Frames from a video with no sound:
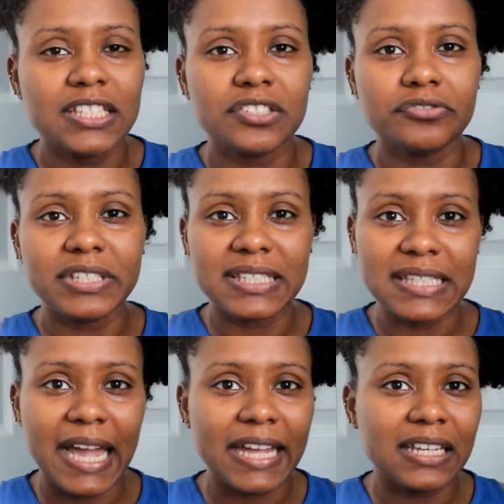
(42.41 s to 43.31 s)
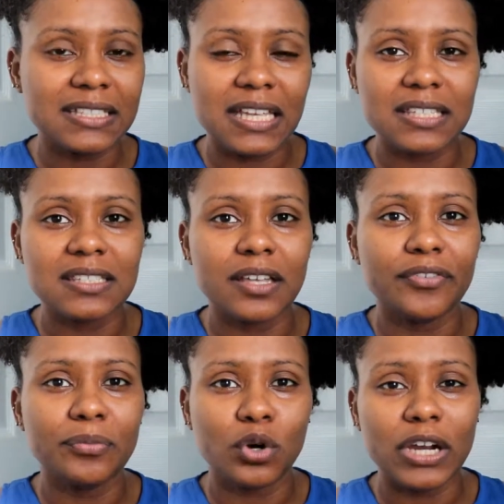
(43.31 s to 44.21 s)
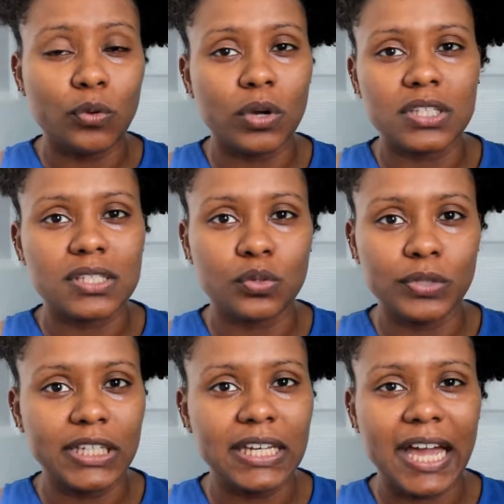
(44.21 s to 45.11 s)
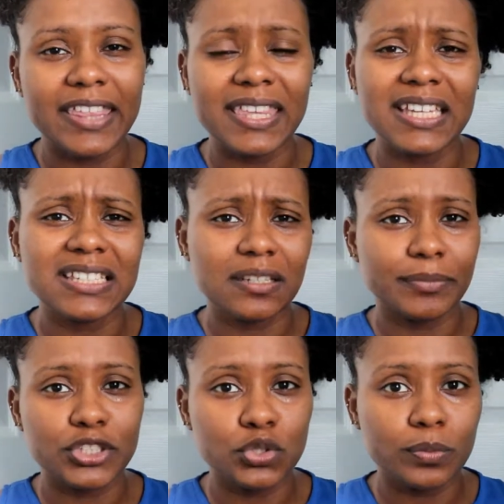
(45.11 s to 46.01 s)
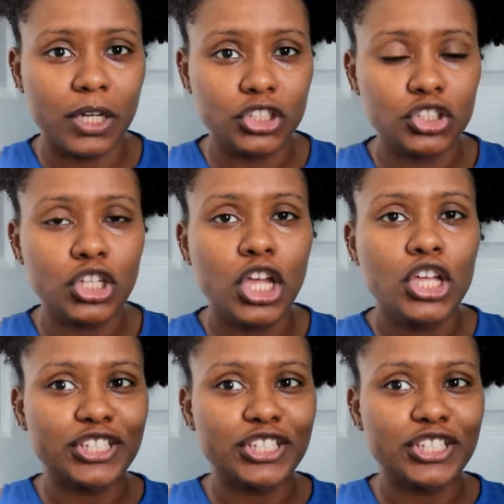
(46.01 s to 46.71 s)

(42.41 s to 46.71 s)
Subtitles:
to restyle it and stuff more than once a week. I think it's a bit too much.